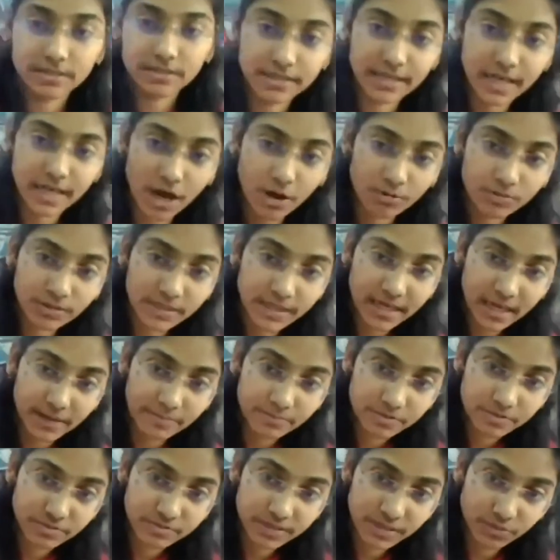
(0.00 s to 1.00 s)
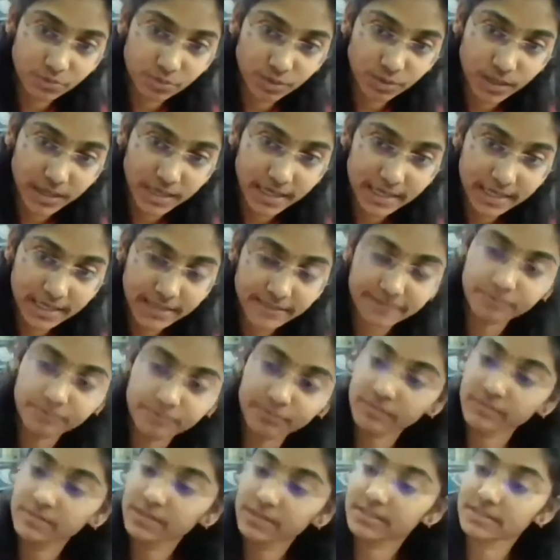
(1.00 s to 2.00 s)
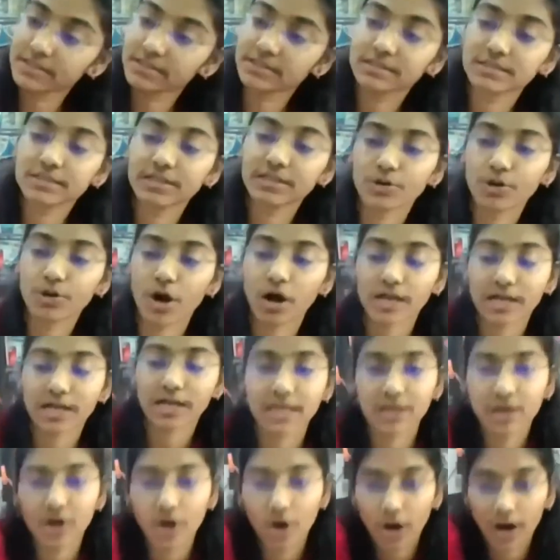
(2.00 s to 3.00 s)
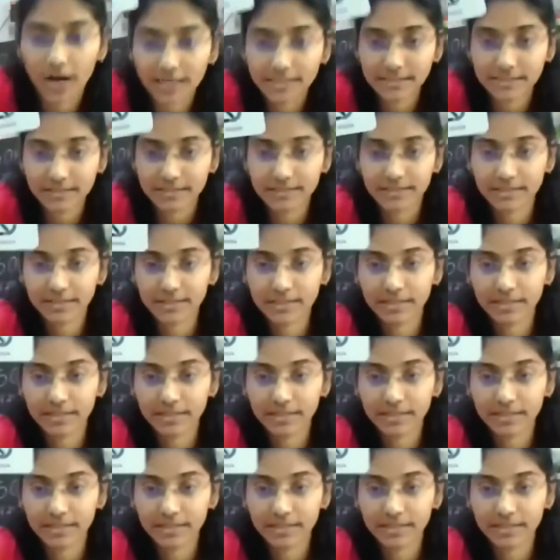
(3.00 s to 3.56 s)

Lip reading: Down comes with a word. This is a rocking horse.